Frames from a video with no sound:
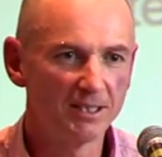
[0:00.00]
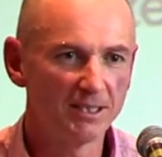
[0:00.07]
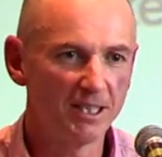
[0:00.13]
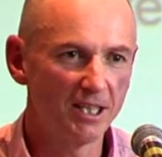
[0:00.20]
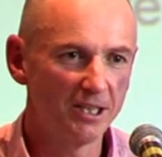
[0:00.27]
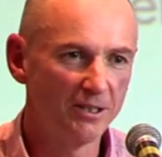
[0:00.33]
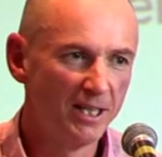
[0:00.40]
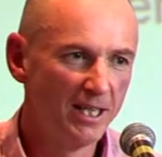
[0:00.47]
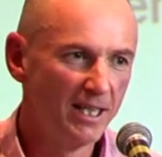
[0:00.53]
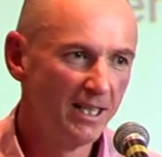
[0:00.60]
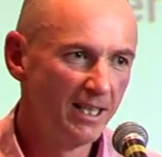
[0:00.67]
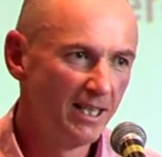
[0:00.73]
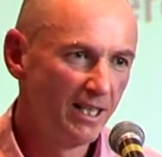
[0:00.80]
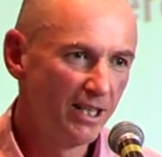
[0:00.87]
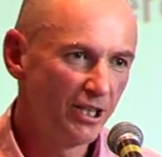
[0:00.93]
So,
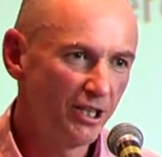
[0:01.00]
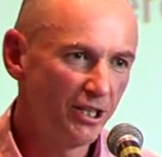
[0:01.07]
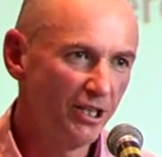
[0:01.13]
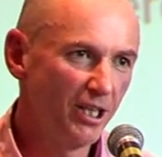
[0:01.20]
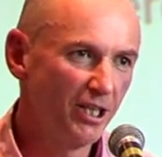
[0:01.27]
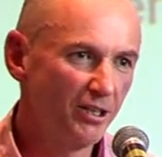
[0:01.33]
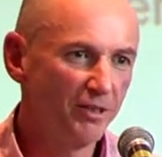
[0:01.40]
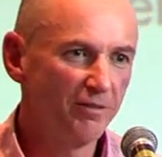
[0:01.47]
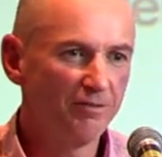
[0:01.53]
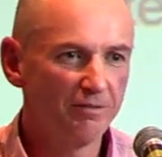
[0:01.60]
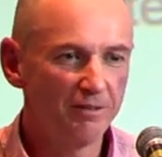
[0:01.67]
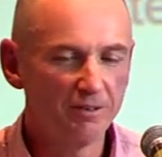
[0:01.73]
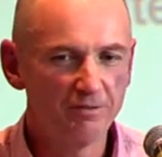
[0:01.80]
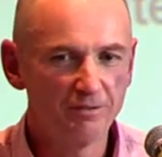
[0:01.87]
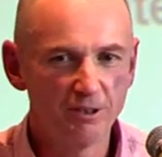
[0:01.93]

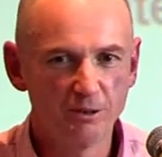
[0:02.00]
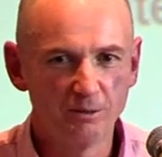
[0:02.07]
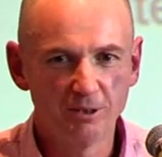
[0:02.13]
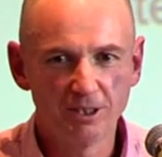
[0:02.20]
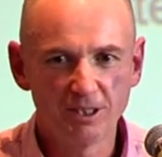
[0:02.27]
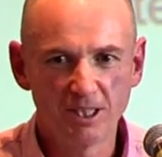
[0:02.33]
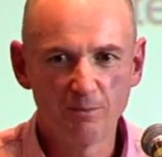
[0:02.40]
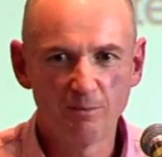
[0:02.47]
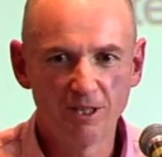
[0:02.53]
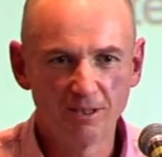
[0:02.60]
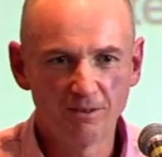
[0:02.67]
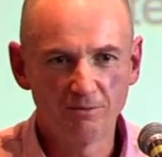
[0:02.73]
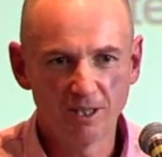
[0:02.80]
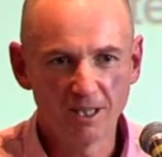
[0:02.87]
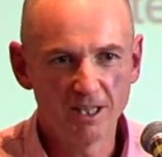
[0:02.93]
if you and
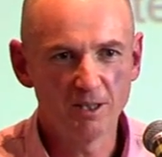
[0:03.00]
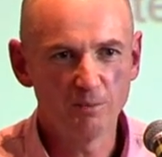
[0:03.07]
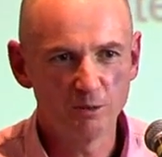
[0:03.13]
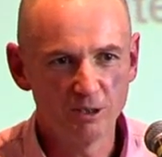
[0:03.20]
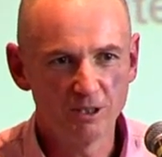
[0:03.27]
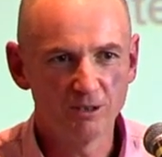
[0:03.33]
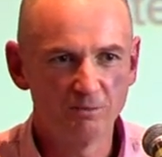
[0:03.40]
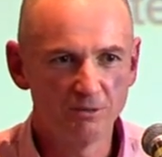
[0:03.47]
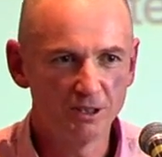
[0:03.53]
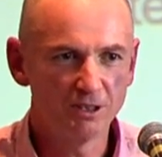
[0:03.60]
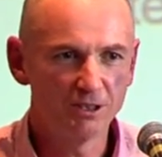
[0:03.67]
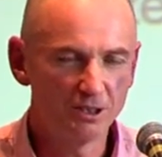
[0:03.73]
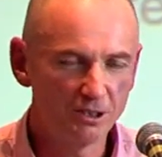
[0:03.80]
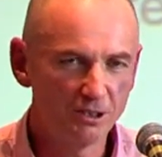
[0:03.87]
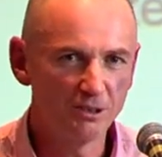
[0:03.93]
one other person
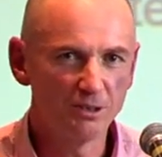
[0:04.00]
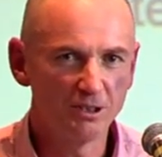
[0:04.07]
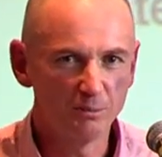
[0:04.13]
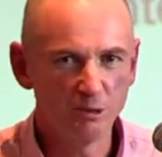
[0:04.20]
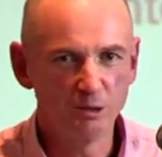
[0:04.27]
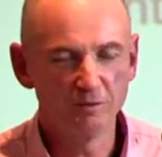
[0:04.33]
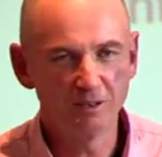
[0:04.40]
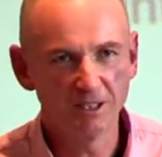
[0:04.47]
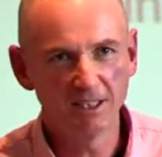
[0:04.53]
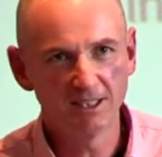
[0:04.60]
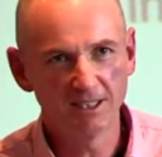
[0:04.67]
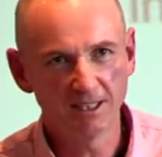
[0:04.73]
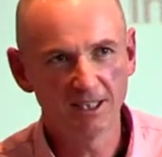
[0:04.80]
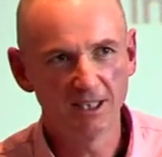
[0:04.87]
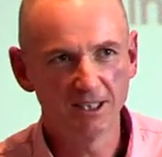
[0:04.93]
wants to choose a movie
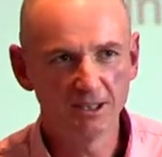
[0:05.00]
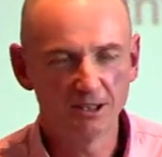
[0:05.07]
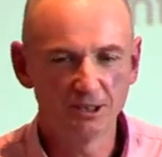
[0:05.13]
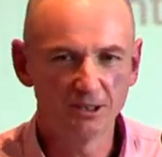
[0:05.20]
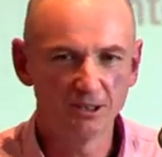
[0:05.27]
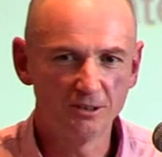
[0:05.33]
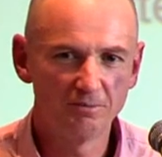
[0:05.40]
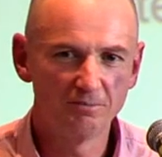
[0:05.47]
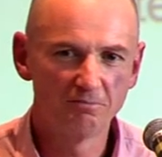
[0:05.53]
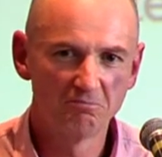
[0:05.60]
to go to,